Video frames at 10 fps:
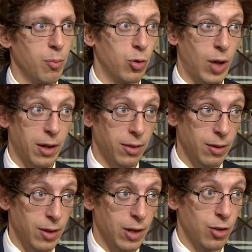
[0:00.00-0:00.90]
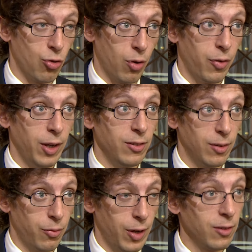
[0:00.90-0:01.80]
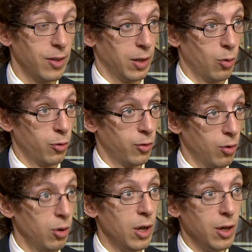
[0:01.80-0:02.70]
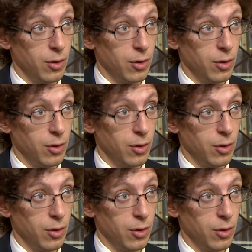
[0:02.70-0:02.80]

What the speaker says: but I think the additional fencing also